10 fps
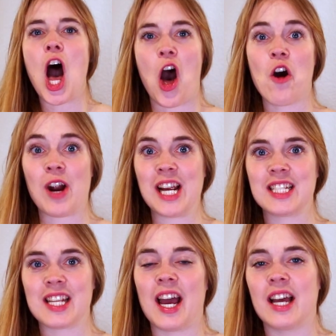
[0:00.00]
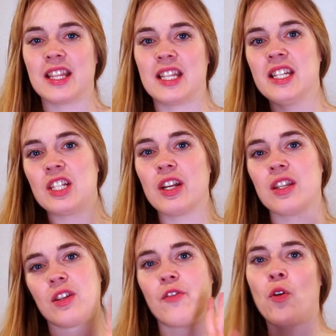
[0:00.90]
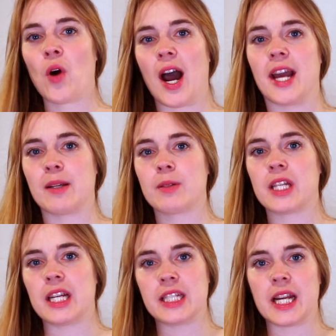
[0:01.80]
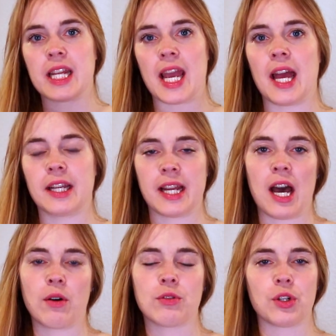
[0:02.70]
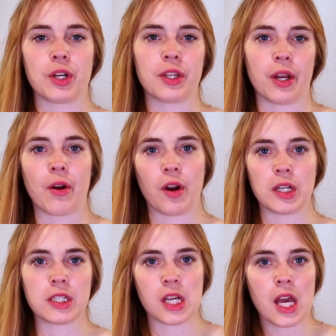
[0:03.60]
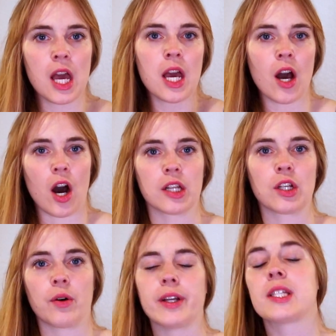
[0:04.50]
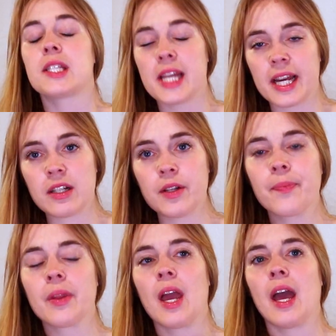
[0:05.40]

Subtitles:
All right, these are the 4 items that I did get now during the current ongoing sale.